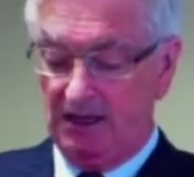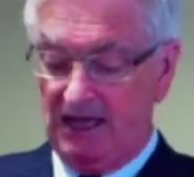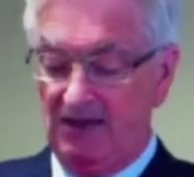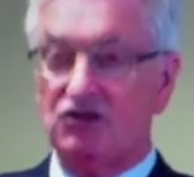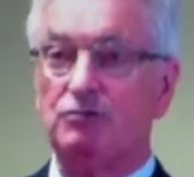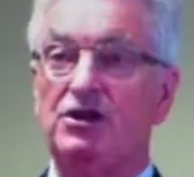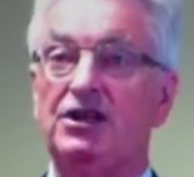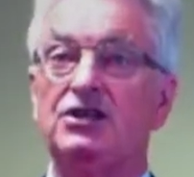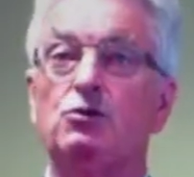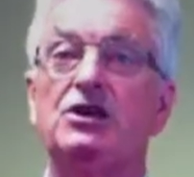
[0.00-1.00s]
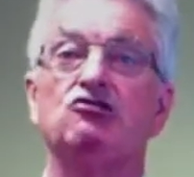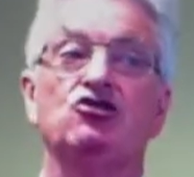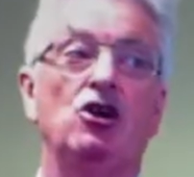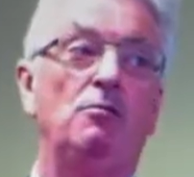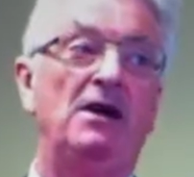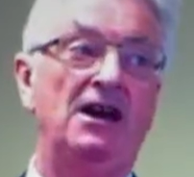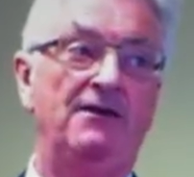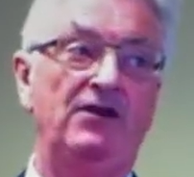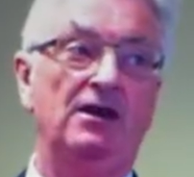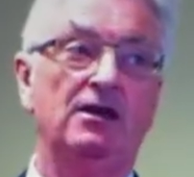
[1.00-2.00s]
Council meetings, we control
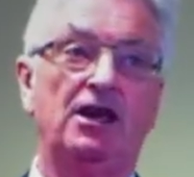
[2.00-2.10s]
behaviour.